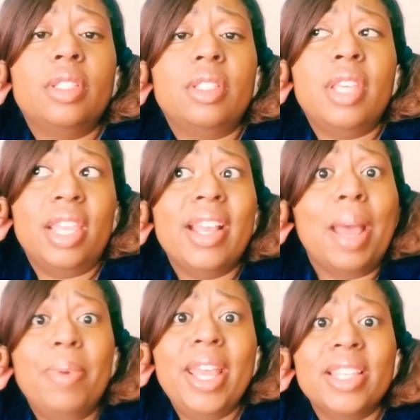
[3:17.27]
Kenya
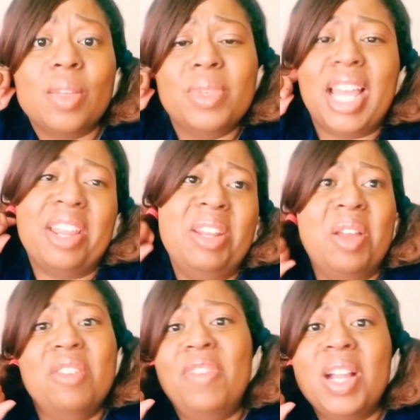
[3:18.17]
got pissed and was like,
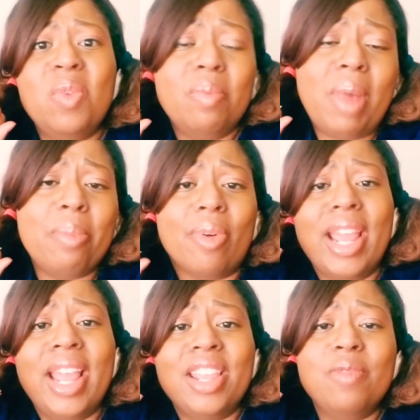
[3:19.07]
you fucking with my
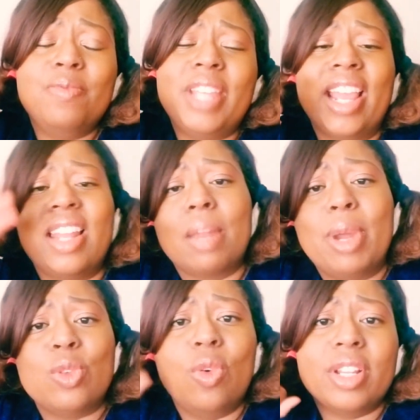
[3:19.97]
brand, you taking out of
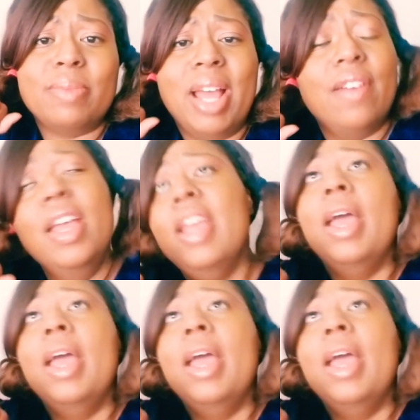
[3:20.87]
my daughter's mouth.